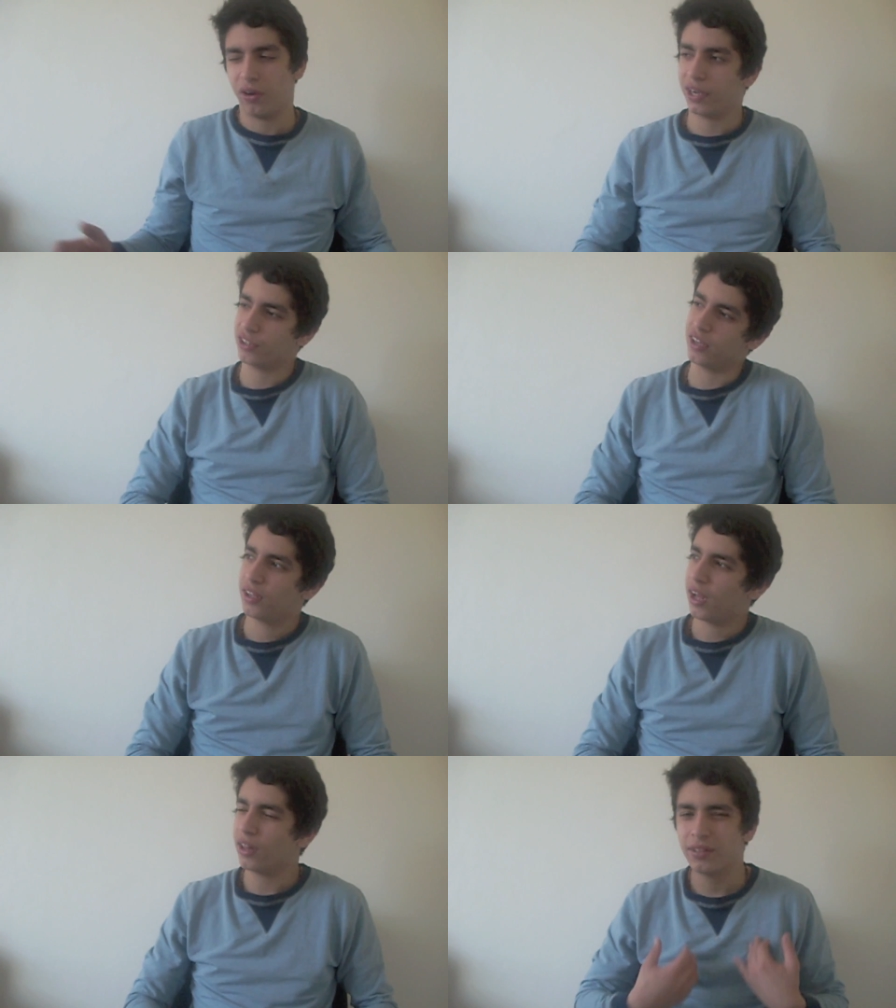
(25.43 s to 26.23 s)
Actually,
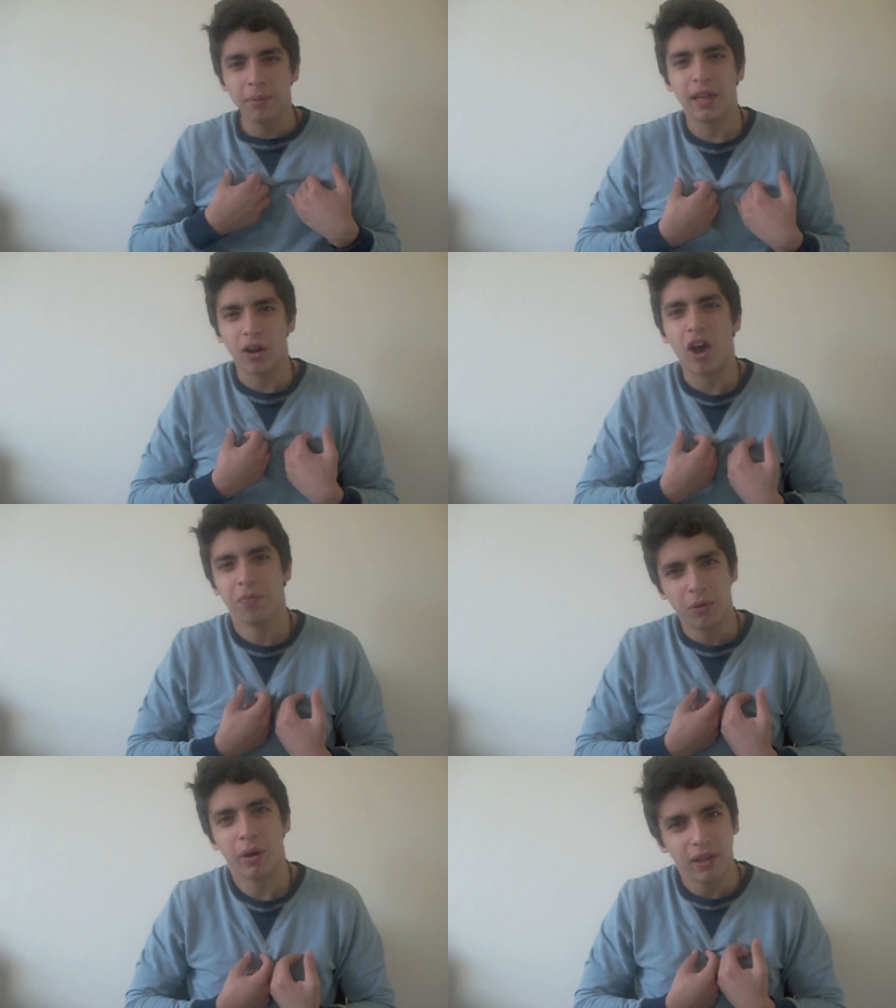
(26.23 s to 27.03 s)
something that I've
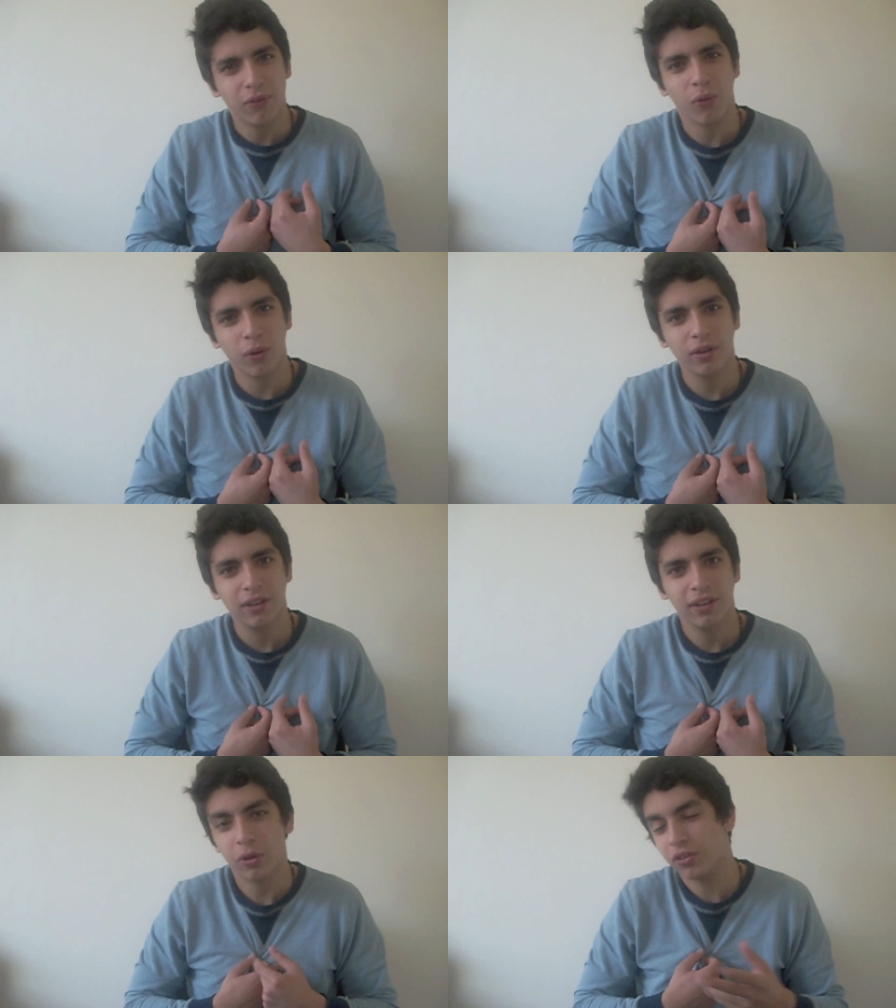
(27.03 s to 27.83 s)
been waiting for
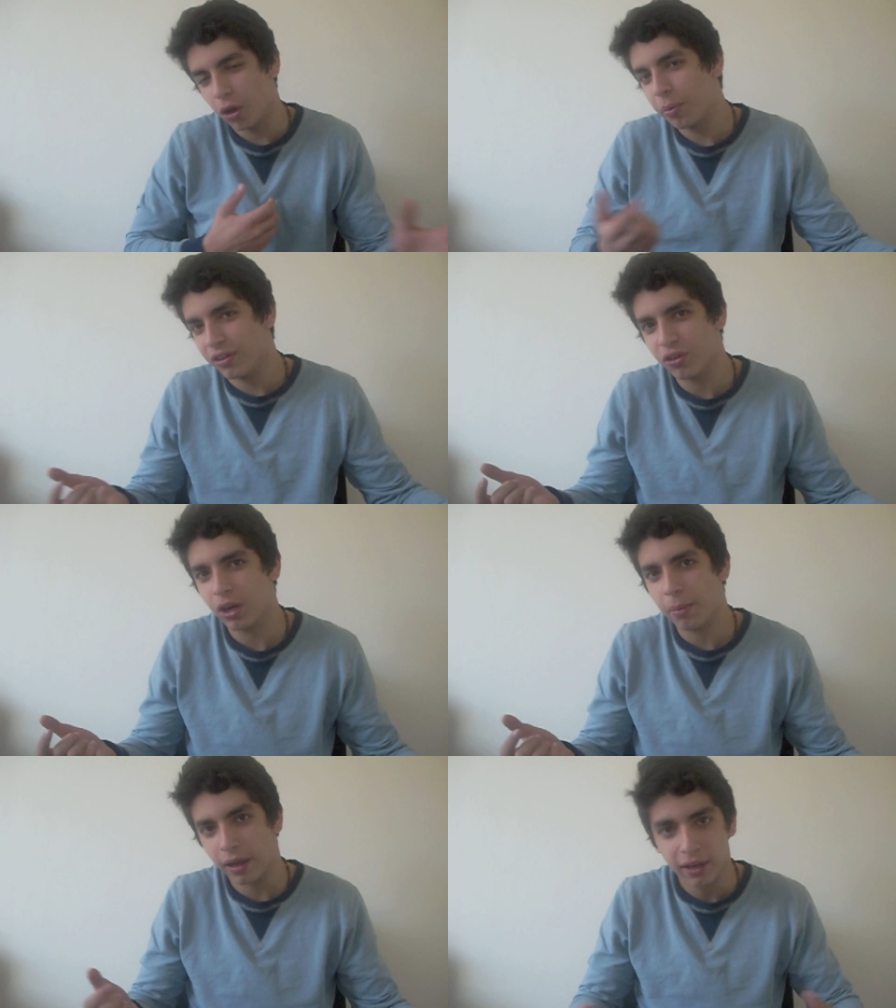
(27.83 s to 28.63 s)
because nobody's known
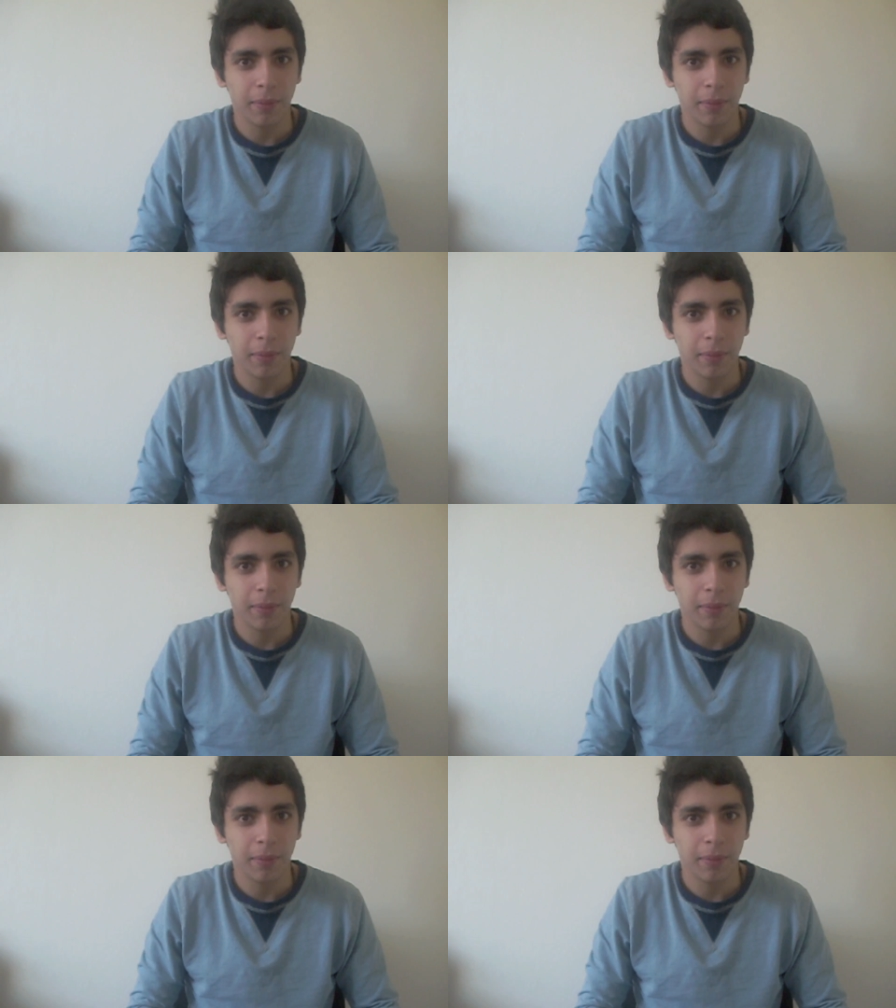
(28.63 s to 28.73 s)
about it.